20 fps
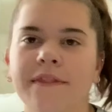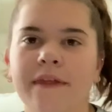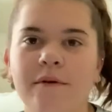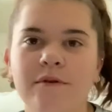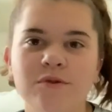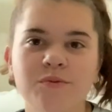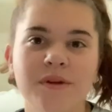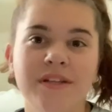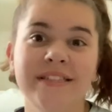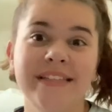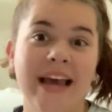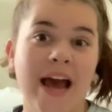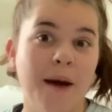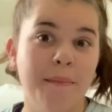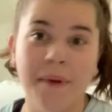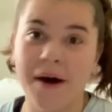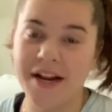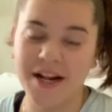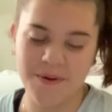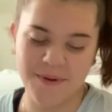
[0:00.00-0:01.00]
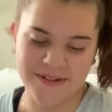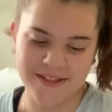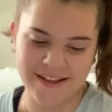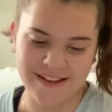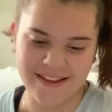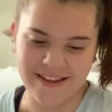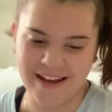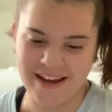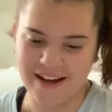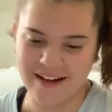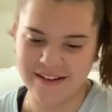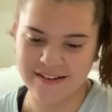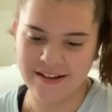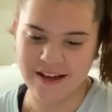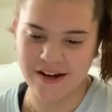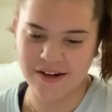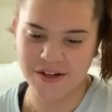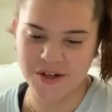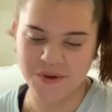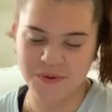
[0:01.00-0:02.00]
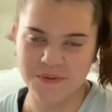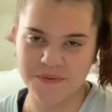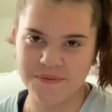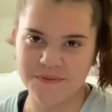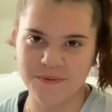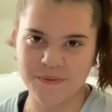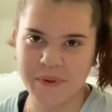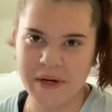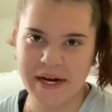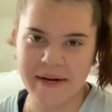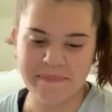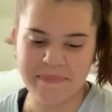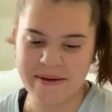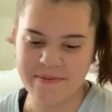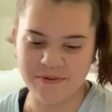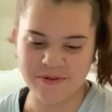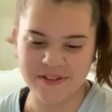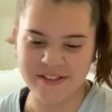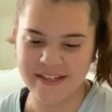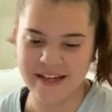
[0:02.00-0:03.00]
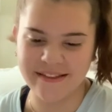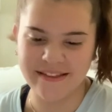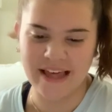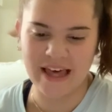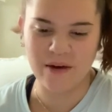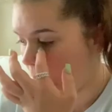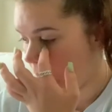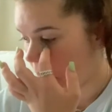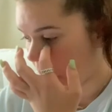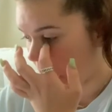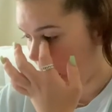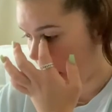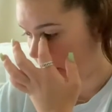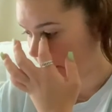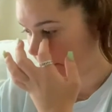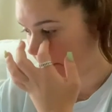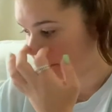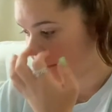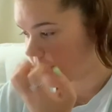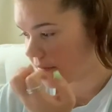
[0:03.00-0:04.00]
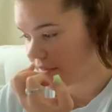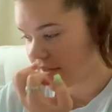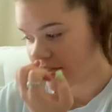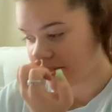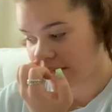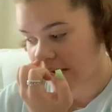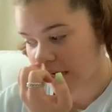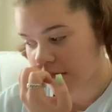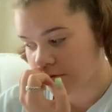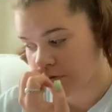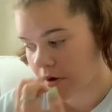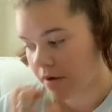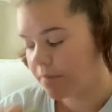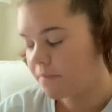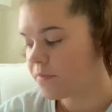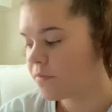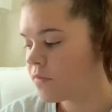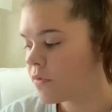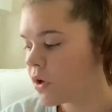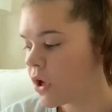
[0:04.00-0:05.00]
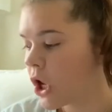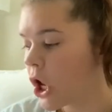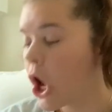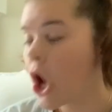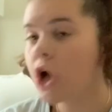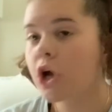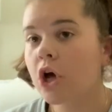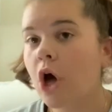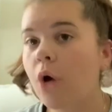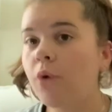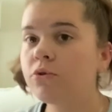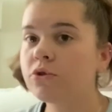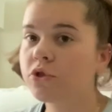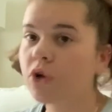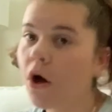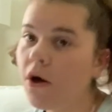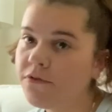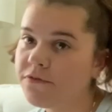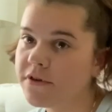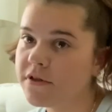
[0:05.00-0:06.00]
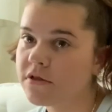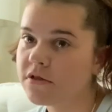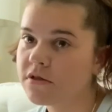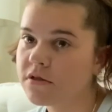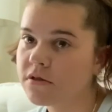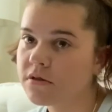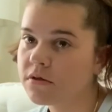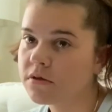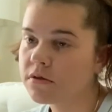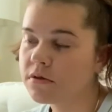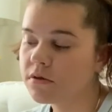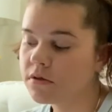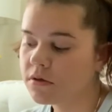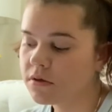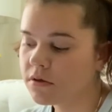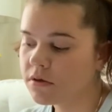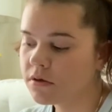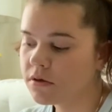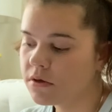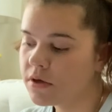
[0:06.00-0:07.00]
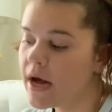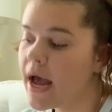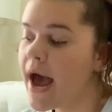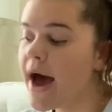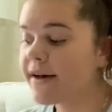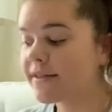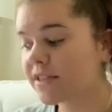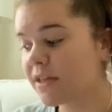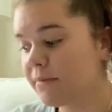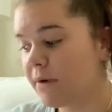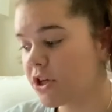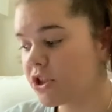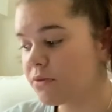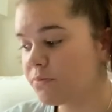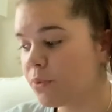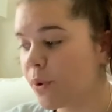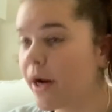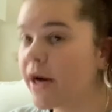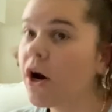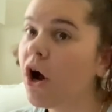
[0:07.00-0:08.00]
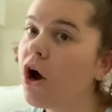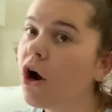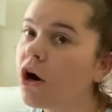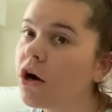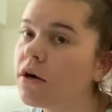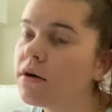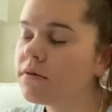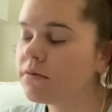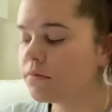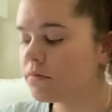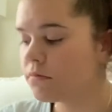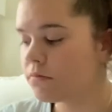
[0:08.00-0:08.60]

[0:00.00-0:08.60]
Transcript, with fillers: was when Yeah Buddy was a thing. I don't know why people said that. Okay, this next one. Go Dolphins! Exclamation point hard.